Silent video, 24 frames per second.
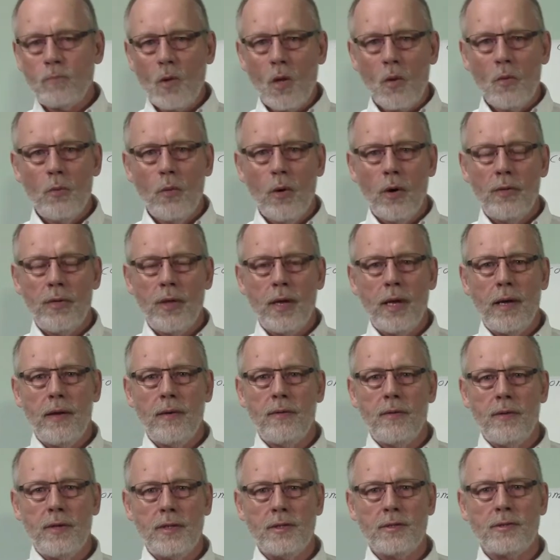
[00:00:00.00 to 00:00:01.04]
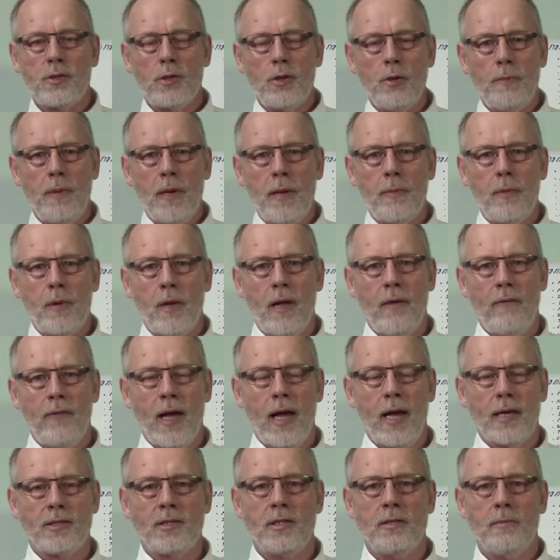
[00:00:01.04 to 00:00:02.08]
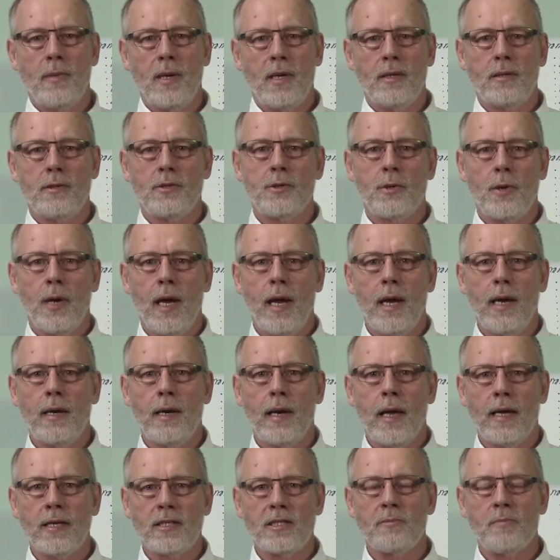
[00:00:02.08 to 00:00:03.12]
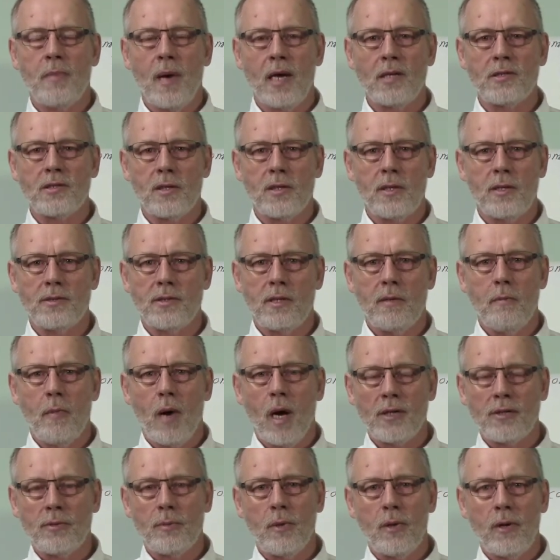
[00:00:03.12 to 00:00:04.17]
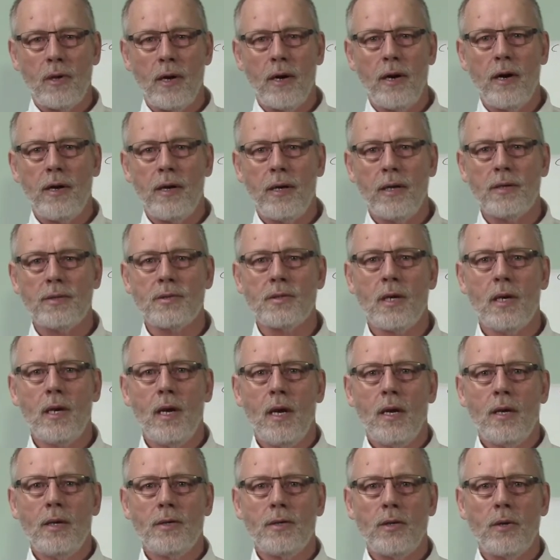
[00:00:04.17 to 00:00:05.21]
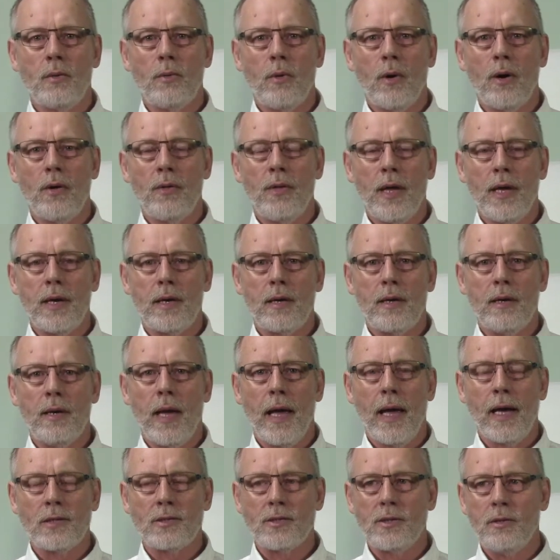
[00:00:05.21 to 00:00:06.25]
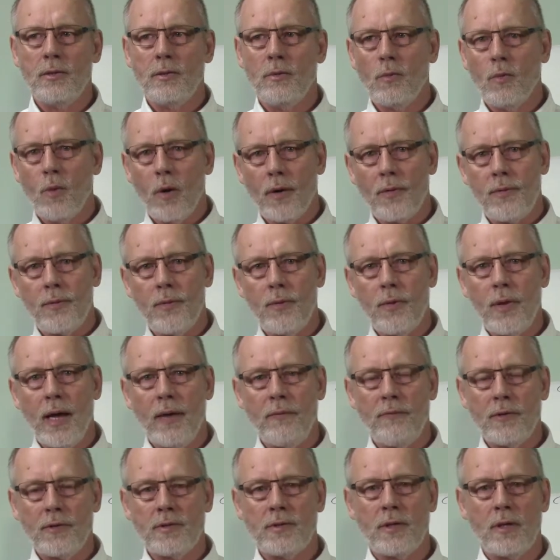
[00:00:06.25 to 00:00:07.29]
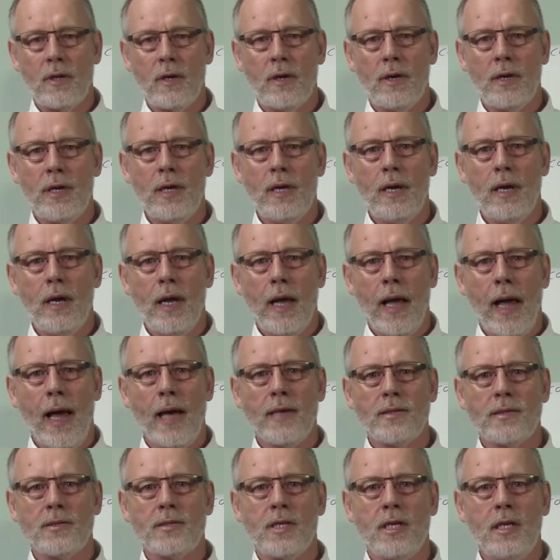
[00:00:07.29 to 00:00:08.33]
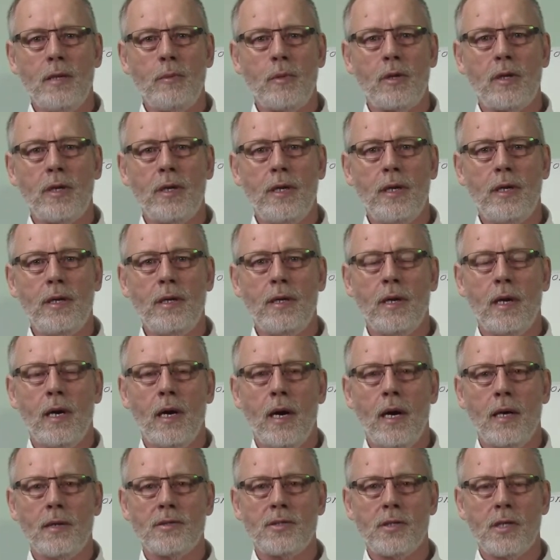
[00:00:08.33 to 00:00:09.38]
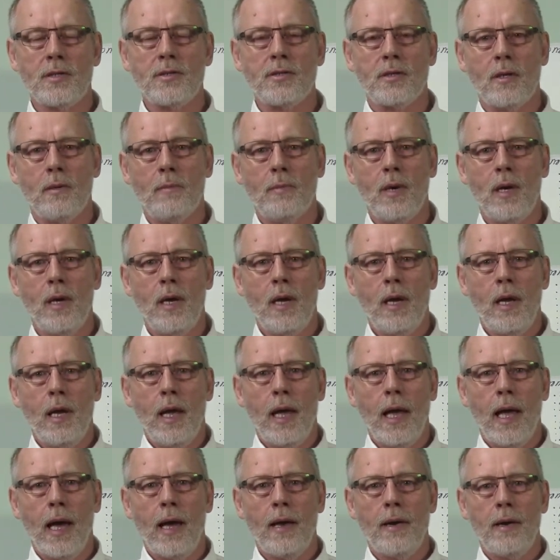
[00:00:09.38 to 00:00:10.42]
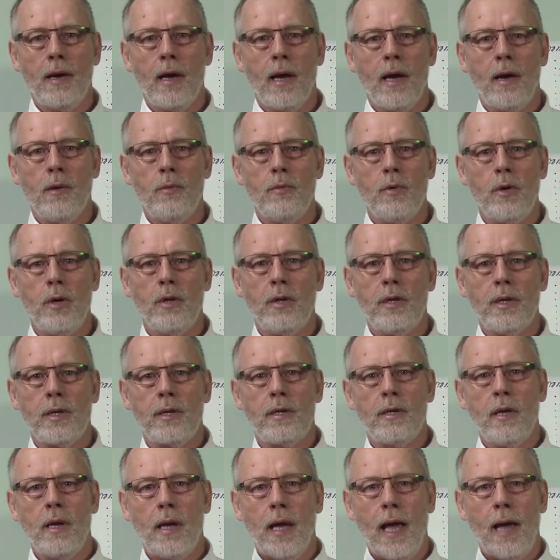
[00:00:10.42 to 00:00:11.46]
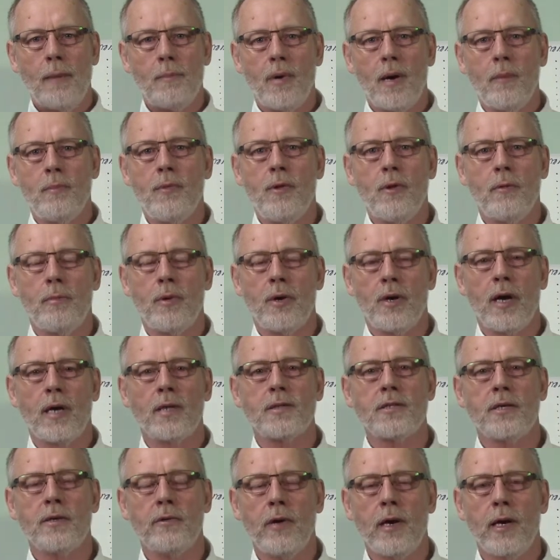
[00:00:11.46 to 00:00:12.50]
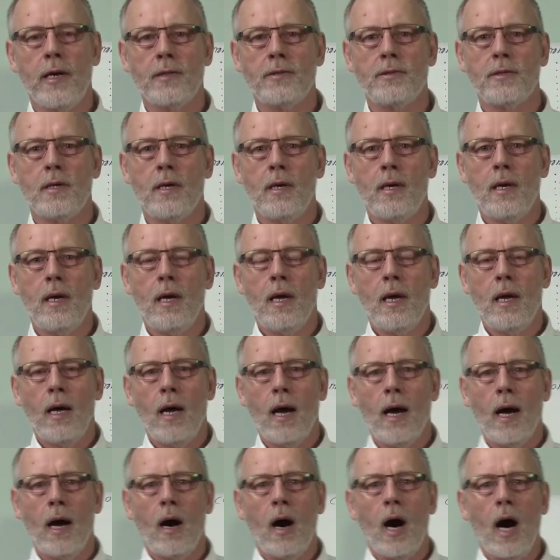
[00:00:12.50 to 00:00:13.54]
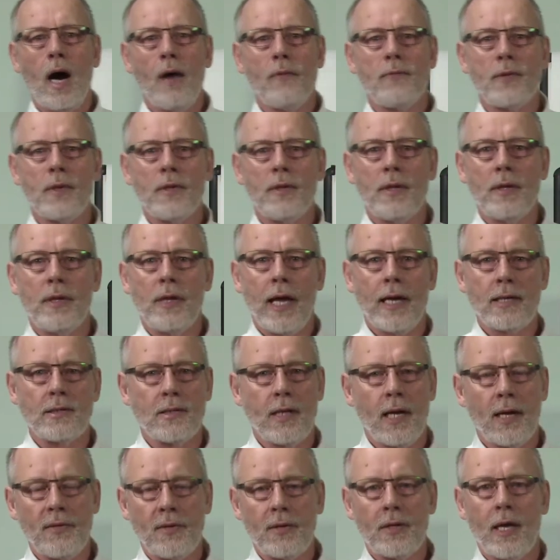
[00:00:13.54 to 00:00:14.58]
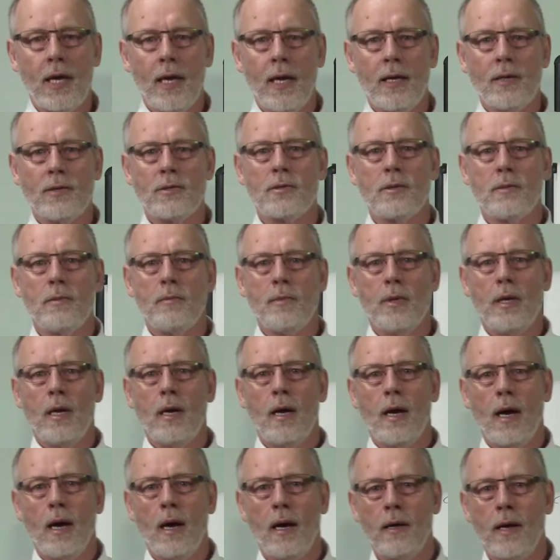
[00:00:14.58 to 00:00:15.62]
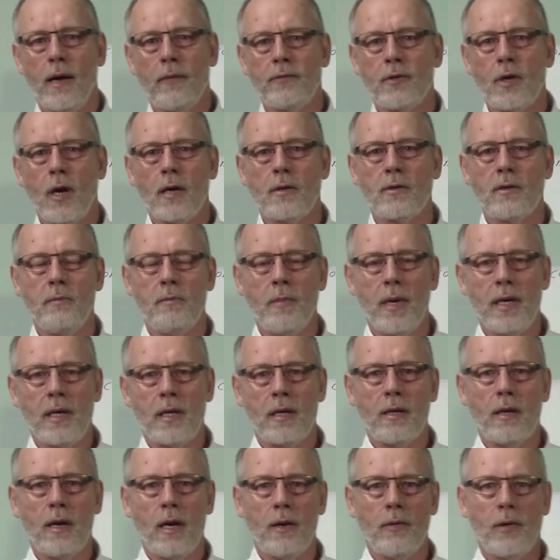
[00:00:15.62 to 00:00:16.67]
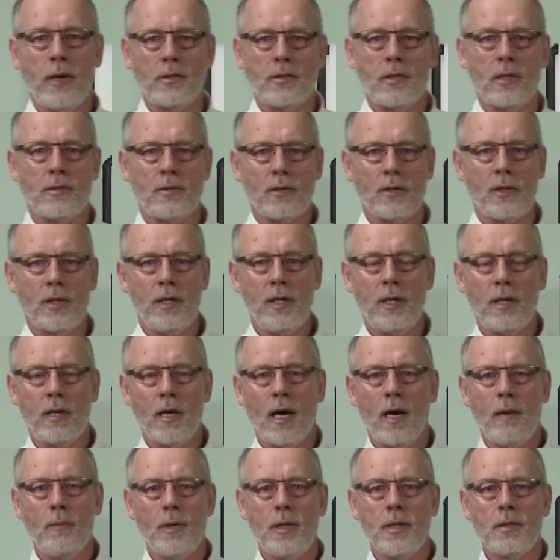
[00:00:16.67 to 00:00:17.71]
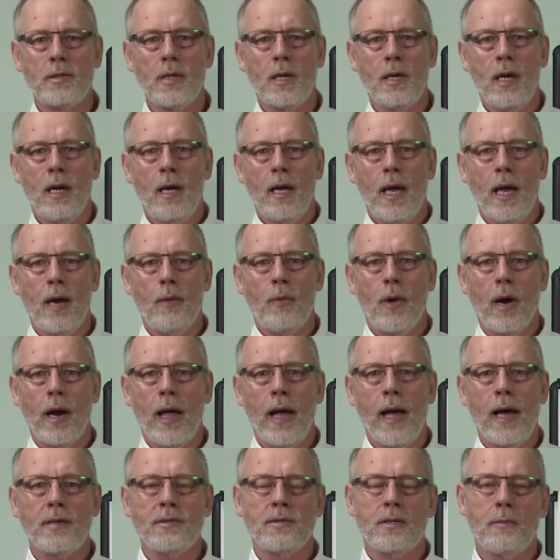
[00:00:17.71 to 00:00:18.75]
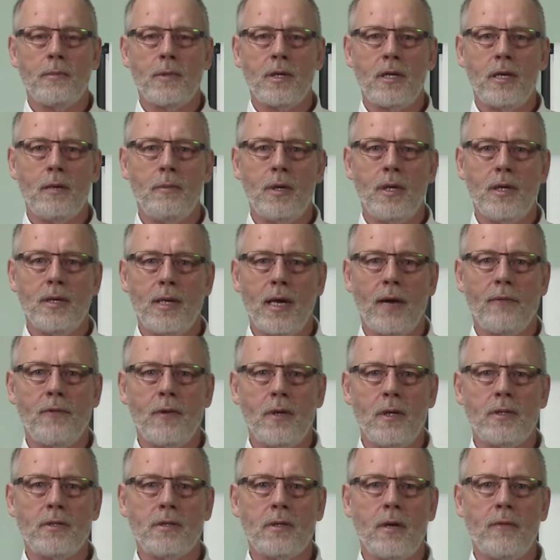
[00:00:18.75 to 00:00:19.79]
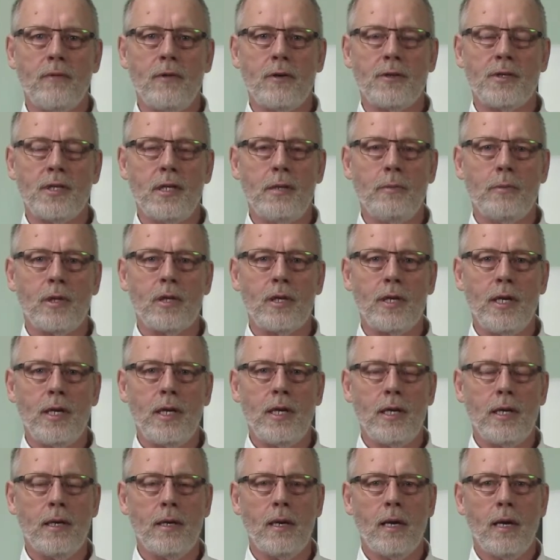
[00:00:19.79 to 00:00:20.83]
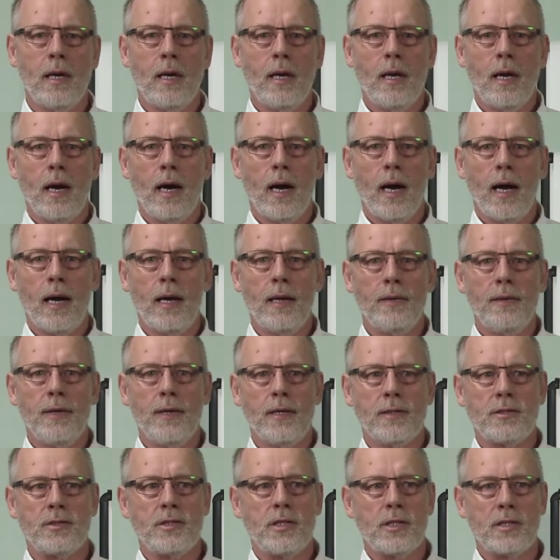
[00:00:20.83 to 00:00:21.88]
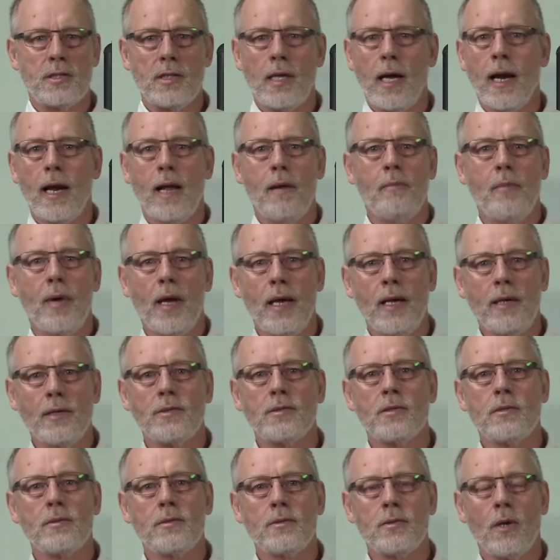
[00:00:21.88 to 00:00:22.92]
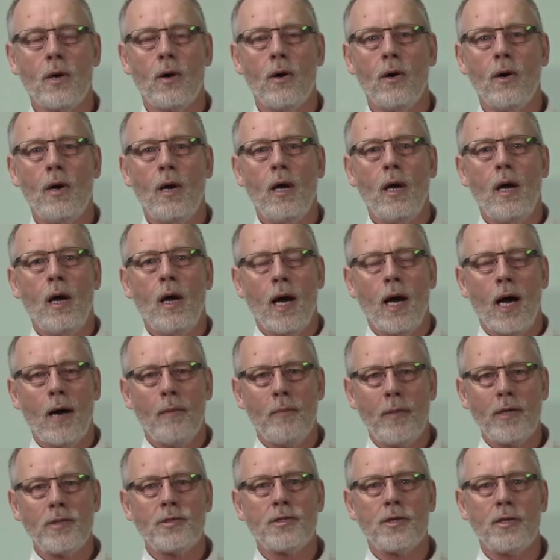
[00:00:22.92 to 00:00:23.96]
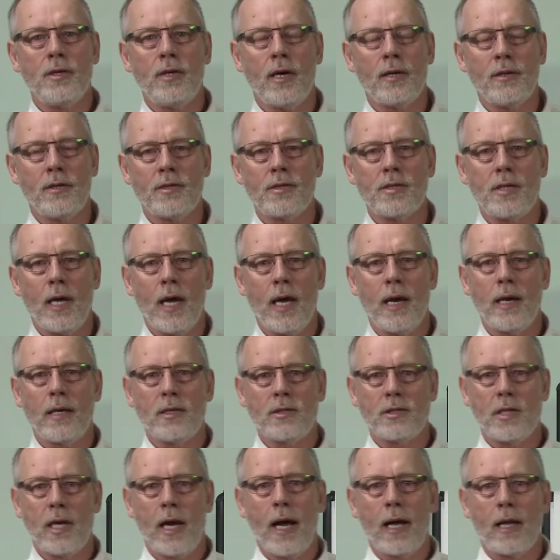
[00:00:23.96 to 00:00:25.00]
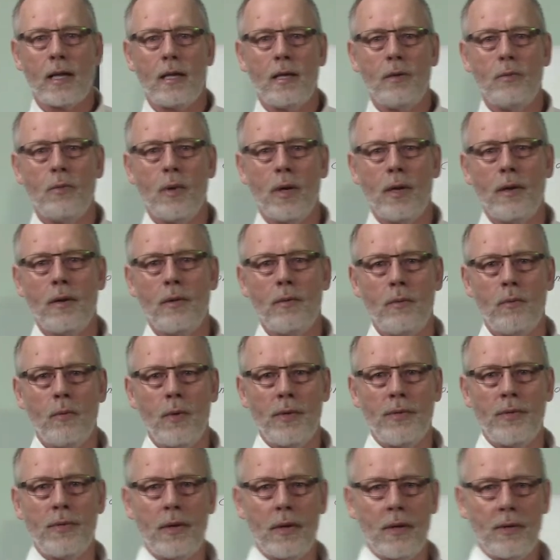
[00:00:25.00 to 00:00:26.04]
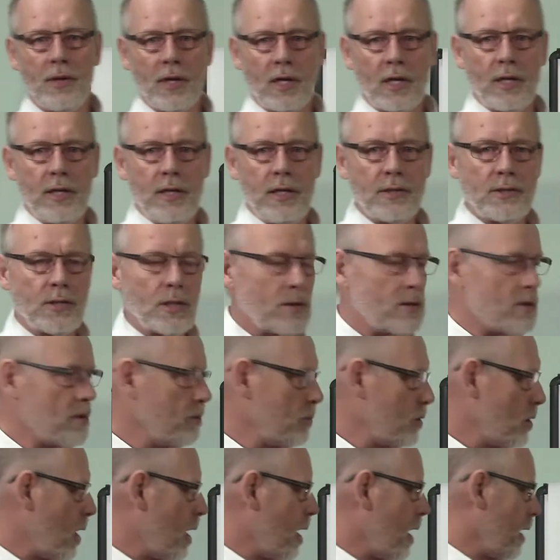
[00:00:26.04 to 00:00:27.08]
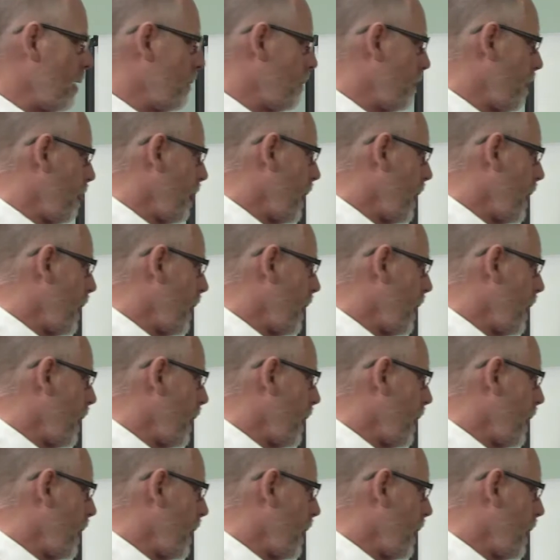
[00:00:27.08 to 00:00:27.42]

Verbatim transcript: where they these two people have actually been trained as specialists in multiple areas to where they can actually work through that facility as a team cleaning uh, system and uh, really amp up their production rates. Uh, often that's not the case. The, uh, I've talked to many uh, residential cleaning companies, and when I ask them to give me a definition of their team cleaning, uh, it's just not on base. So make sure you understand exactly what, what the, the cleaning systems are.